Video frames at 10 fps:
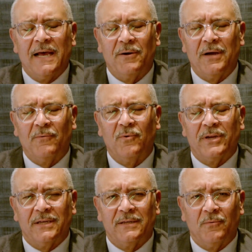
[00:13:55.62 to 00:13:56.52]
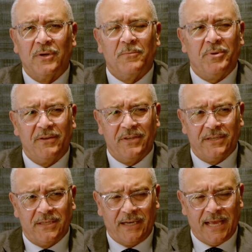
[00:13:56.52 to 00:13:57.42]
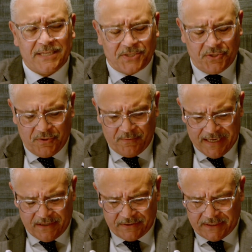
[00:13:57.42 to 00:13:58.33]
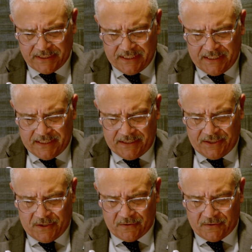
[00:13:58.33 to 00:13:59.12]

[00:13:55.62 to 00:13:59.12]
I want to pivot and ask you about, you've